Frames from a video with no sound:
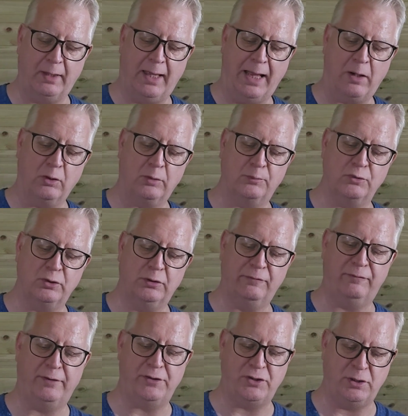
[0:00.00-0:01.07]
Out comes
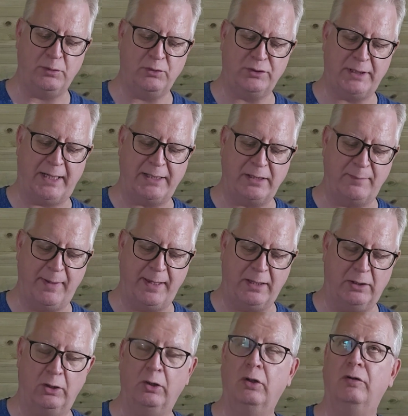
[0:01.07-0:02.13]
lovely juice, and you make
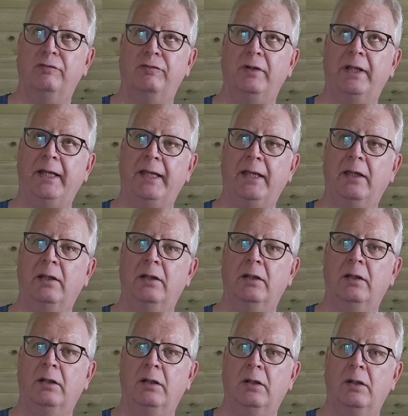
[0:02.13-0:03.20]
a lovely
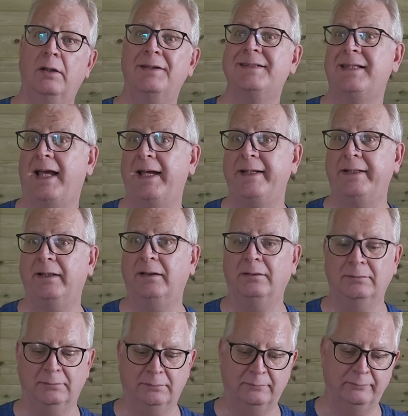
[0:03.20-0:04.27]
cider
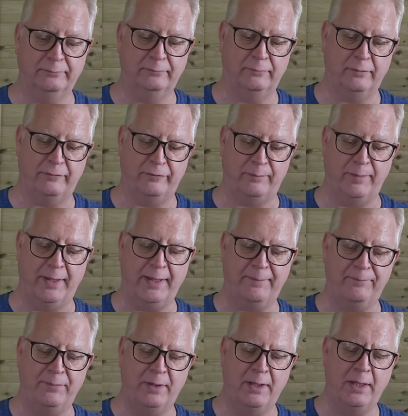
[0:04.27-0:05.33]
from that.